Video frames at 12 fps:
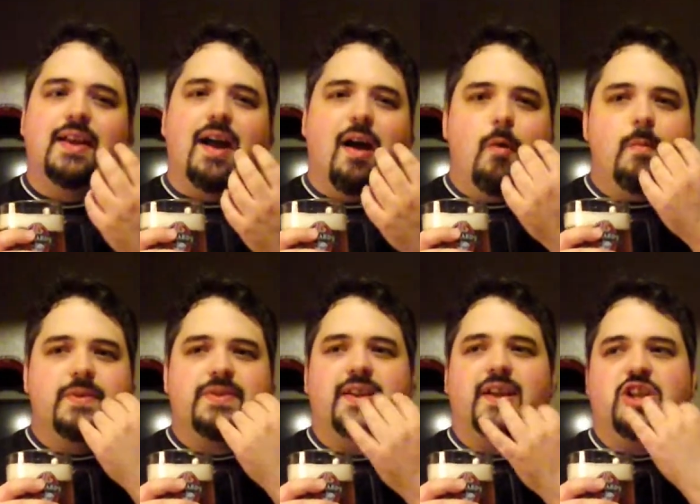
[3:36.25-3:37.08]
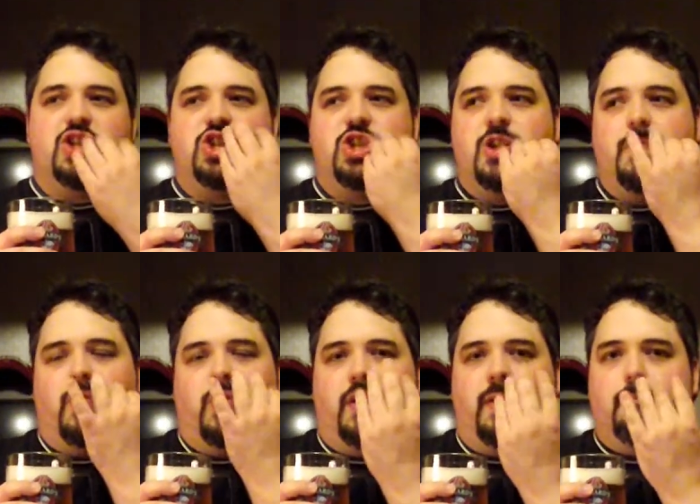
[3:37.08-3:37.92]
almost like a
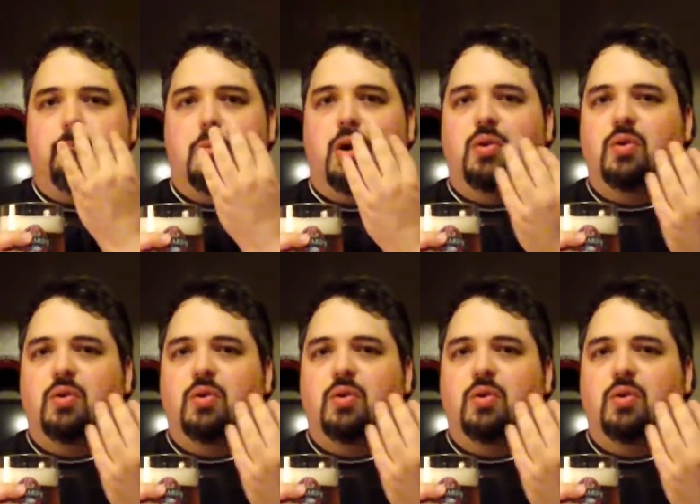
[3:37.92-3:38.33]
shimmering malt